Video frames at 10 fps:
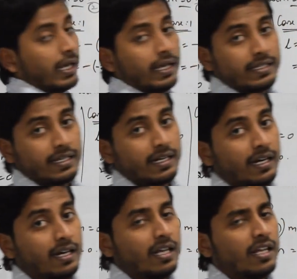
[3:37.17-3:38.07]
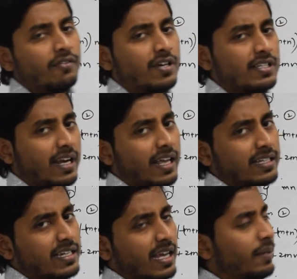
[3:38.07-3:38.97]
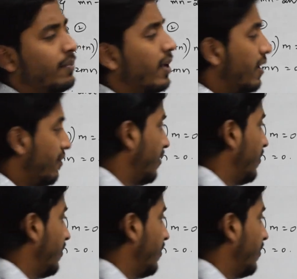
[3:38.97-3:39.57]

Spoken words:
Isn't it? What is the next step? We